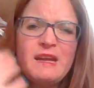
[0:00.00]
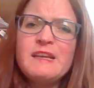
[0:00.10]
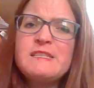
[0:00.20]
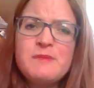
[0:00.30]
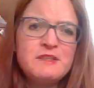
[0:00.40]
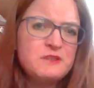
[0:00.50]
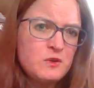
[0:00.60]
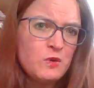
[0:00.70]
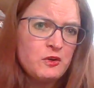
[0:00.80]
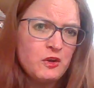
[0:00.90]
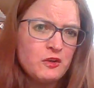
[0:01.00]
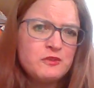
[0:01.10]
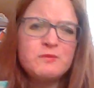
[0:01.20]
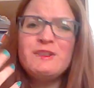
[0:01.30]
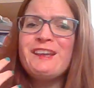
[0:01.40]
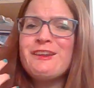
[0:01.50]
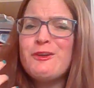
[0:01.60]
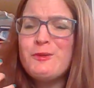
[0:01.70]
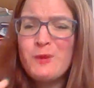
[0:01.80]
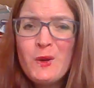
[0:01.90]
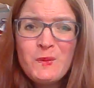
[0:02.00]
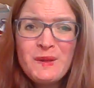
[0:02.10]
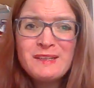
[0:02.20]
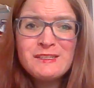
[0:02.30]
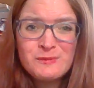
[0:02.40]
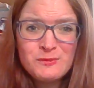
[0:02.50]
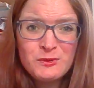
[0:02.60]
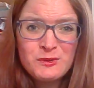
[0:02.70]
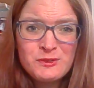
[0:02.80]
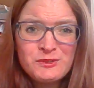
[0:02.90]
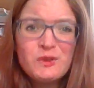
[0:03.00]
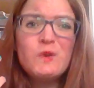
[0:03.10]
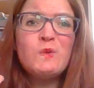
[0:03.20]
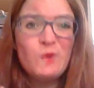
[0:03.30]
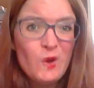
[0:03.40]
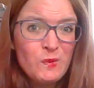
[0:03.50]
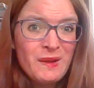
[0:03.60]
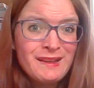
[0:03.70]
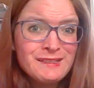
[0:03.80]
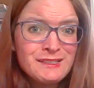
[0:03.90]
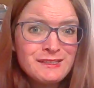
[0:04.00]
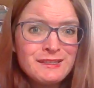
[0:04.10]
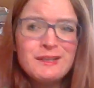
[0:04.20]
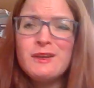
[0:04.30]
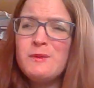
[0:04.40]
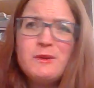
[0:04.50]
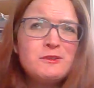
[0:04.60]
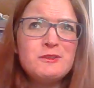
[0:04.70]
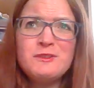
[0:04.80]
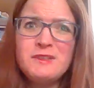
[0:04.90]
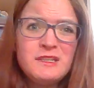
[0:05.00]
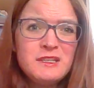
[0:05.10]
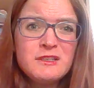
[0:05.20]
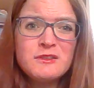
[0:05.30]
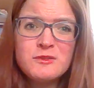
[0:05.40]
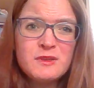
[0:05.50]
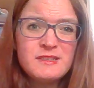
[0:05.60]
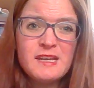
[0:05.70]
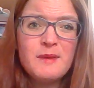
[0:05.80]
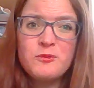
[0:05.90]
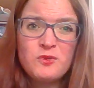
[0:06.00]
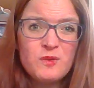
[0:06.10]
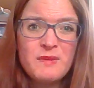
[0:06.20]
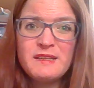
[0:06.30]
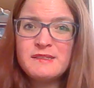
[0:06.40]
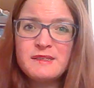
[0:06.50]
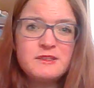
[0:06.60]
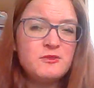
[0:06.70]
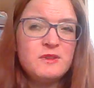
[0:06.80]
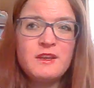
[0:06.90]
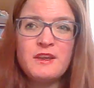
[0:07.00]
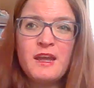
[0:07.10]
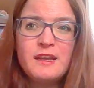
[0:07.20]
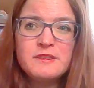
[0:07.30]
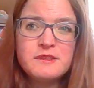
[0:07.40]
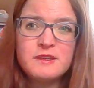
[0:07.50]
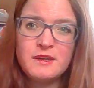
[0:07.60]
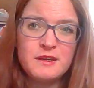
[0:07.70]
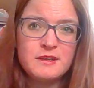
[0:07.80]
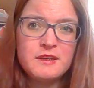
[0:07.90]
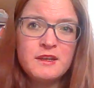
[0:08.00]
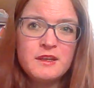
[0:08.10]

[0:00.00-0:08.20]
expensive and whatnot. But like romance books, romance, what you need to adapt romance is you need a cast and